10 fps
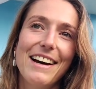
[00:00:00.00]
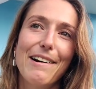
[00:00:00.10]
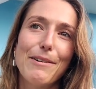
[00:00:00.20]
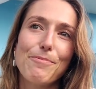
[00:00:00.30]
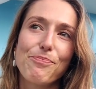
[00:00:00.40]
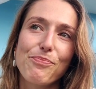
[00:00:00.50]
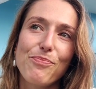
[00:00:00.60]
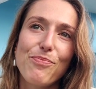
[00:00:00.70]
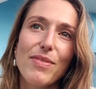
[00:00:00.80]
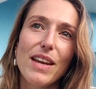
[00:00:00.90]

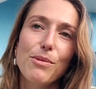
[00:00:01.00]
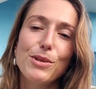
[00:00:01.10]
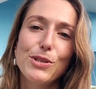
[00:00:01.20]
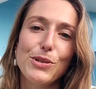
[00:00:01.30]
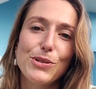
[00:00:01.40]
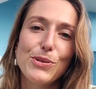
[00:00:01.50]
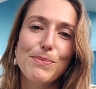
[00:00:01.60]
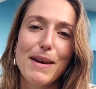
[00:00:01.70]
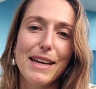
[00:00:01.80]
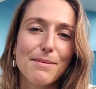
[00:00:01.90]
I'll be sure to
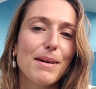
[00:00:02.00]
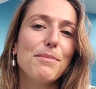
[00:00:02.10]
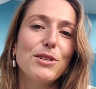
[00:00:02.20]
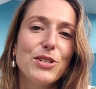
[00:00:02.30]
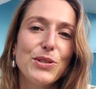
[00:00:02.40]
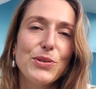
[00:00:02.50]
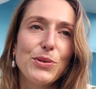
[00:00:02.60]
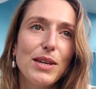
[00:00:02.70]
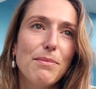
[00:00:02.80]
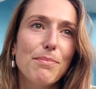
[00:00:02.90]
make it my mission to
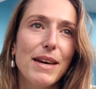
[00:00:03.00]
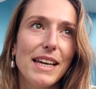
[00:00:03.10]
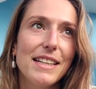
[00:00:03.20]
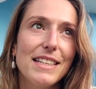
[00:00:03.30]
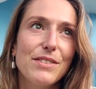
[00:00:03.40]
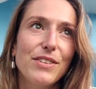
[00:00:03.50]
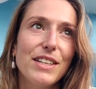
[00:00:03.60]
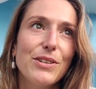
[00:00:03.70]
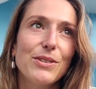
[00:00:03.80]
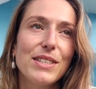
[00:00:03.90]
keep making these
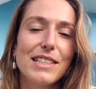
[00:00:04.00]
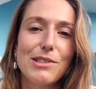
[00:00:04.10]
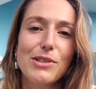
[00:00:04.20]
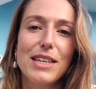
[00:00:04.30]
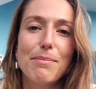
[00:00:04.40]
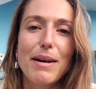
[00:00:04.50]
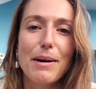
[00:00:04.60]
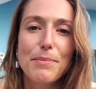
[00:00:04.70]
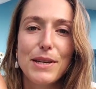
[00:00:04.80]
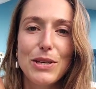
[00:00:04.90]
videos and to keep
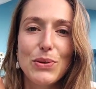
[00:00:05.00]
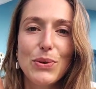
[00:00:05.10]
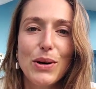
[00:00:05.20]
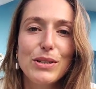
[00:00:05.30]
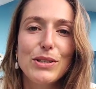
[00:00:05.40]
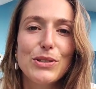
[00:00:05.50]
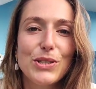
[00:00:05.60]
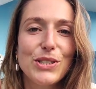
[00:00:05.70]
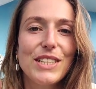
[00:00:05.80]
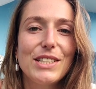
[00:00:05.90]
helping you on your
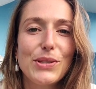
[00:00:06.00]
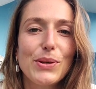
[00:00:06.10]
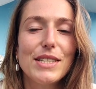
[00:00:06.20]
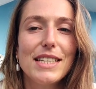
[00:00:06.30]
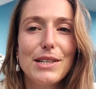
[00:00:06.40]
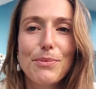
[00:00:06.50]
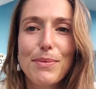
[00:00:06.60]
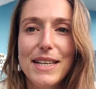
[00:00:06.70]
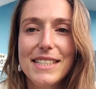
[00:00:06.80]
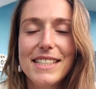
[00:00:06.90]
journey towards inner
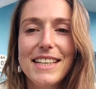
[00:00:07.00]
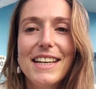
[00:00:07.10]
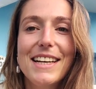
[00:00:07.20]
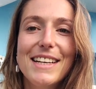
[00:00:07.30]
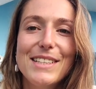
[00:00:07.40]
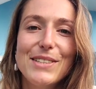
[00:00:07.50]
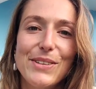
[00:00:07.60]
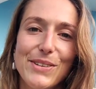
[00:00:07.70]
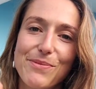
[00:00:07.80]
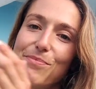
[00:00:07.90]
peace.
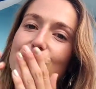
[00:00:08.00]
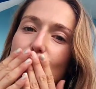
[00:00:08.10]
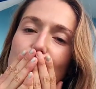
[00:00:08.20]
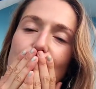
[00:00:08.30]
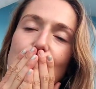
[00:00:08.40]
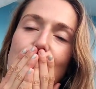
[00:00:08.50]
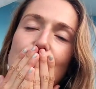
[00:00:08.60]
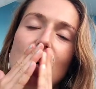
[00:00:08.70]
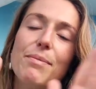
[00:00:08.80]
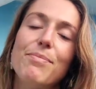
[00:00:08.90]
So
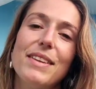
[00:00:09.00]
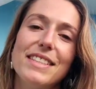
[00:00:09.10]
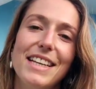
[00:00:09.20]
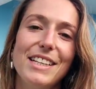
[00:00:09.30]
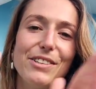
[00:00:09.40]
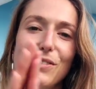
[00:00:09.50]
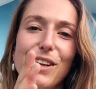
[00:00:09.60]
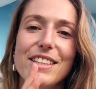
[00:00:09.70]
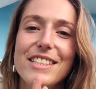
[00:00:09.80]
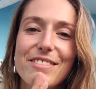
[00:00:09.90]
sending you
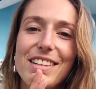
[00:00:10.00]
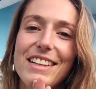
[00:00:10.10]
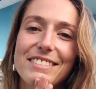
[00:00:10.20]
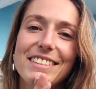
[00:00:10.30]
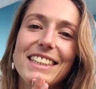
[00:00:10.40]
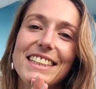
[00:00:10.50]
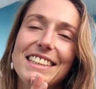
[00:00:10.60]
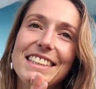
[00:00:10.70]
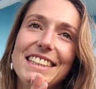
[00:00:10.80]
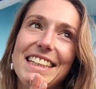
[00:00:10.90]
lots of love,
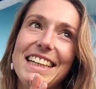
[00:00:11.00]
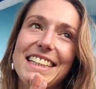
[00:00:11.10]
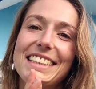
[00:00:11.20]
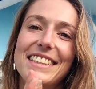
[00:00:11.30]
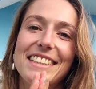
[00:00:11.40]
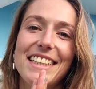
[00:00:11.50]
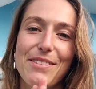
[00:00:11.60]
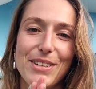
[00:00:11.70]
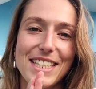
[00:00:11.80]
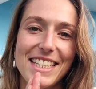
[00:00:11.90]
and
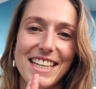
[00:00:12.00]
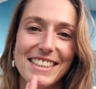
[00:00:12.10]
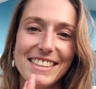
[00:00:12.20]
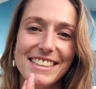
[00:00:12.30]
namaste.